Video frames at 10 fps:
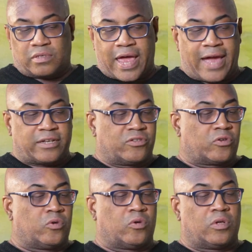to acting
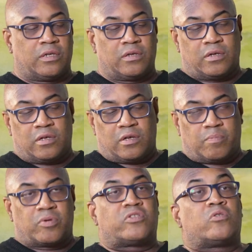school and
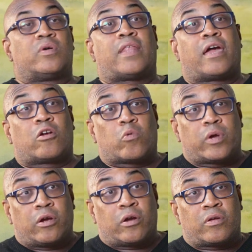pursuing that
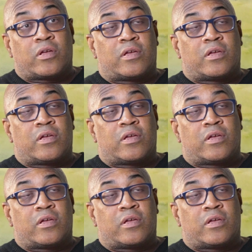career.